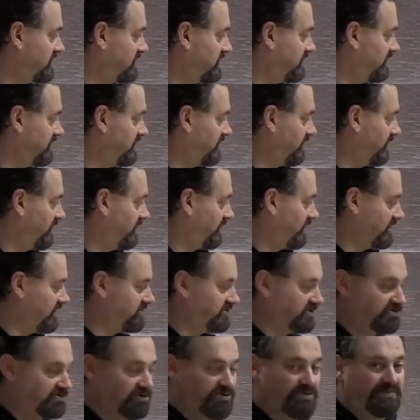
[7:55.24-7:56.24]
I
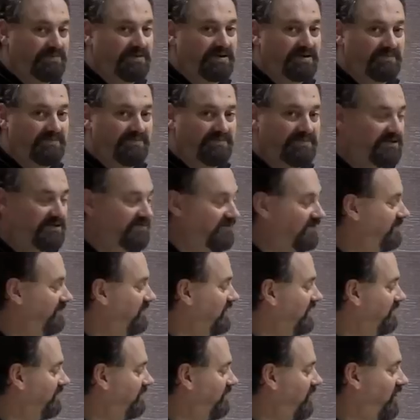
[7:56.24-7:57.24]
actually took a bit of a
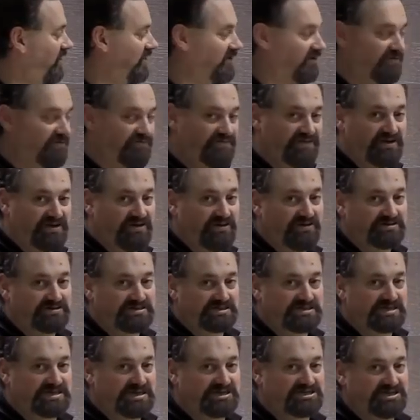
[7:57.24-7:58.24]
bigger bite off than I
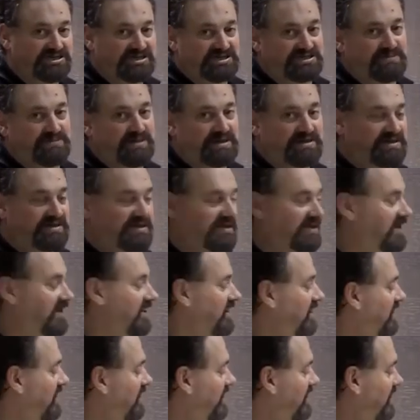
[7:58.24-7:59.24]
was actually expecting
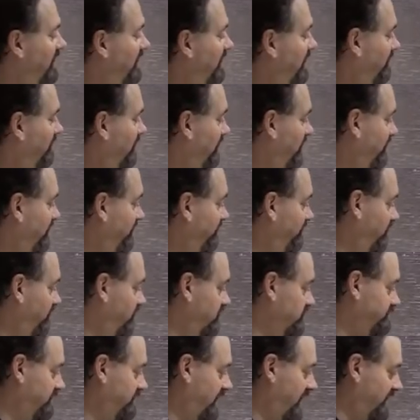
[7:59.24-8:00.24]
in one of the
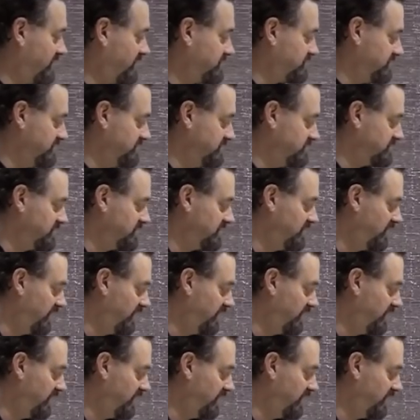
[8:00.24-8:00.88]
first passes,